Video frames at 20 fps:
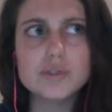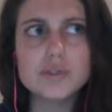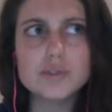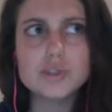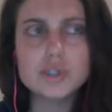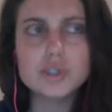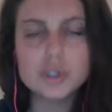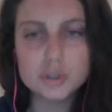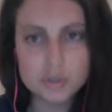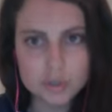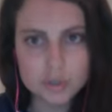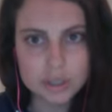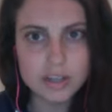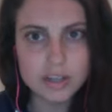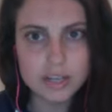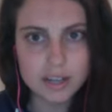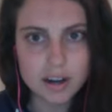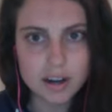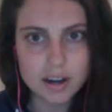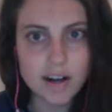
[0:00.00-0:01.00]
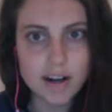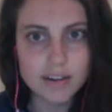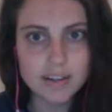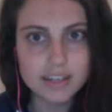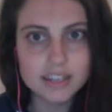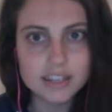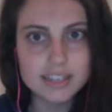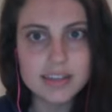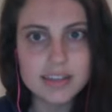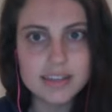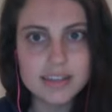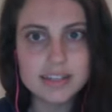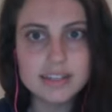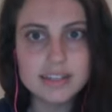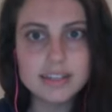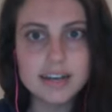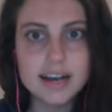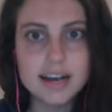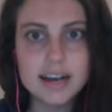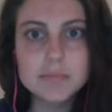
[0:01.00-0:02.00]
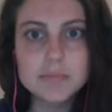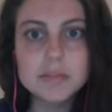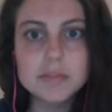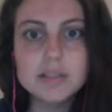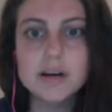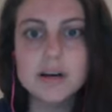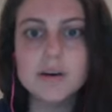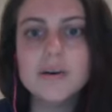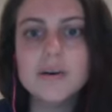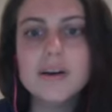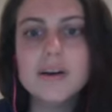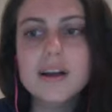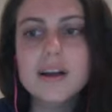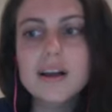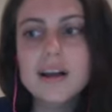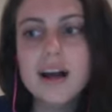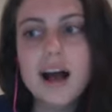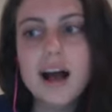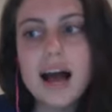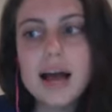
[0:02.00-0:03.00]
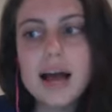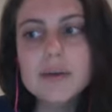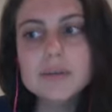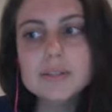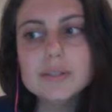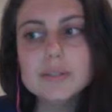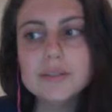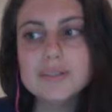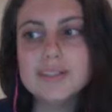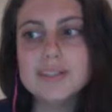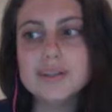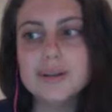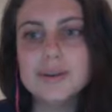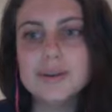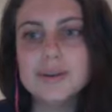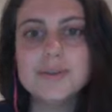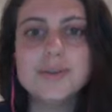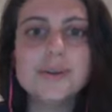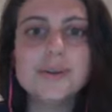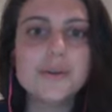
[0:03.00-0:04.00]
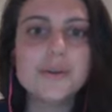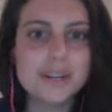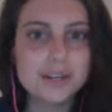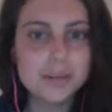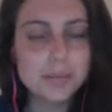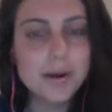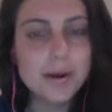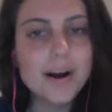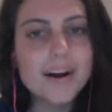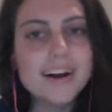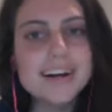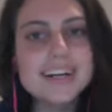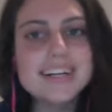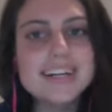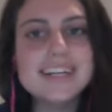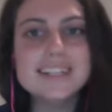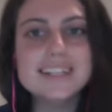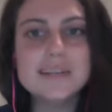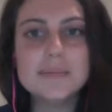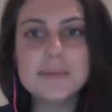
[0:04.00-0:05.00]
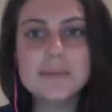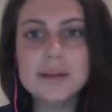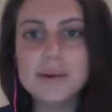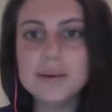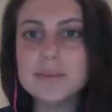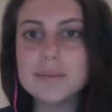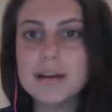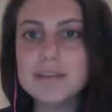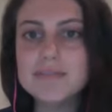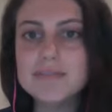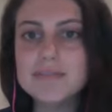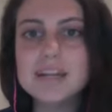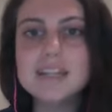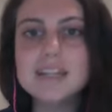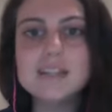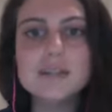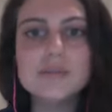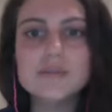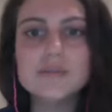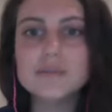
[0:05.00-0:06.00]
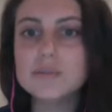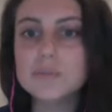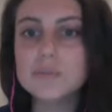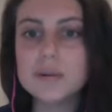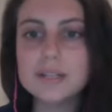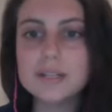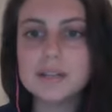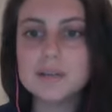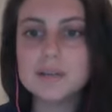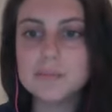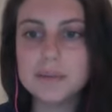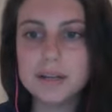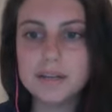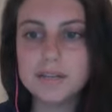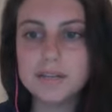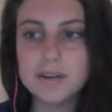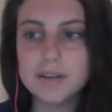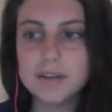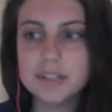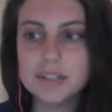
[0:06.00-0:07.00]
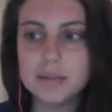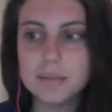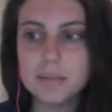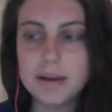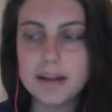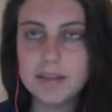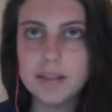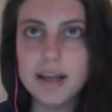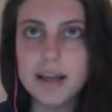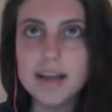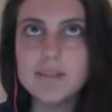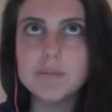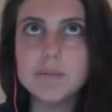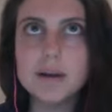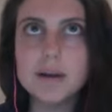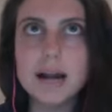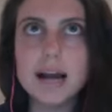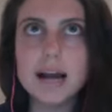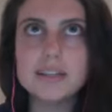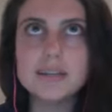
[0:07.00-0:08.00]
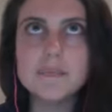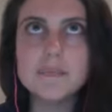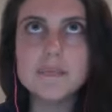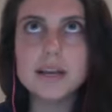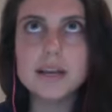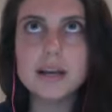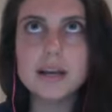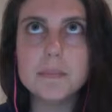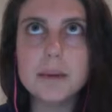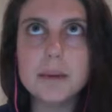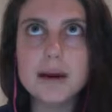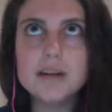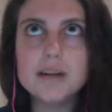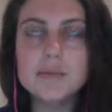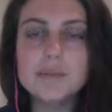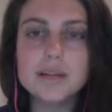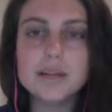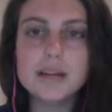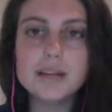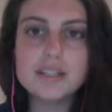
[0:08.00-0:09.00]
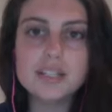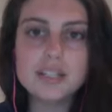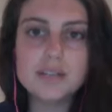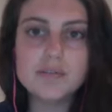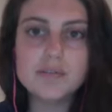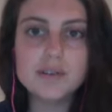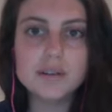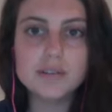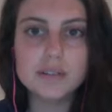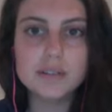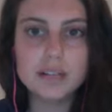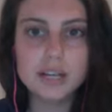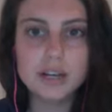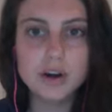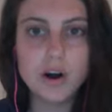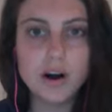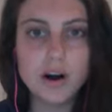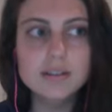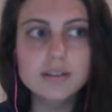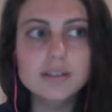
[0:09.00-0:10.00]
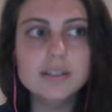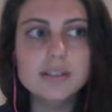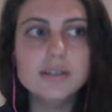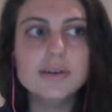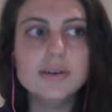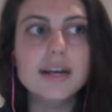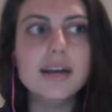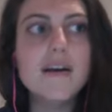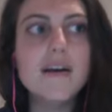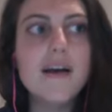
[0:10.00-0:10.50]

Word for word: junior in college at this time, so I was also going to parties and being with my friends, and food wasn't a big focus in my life, but something about it, I just felt really called to it.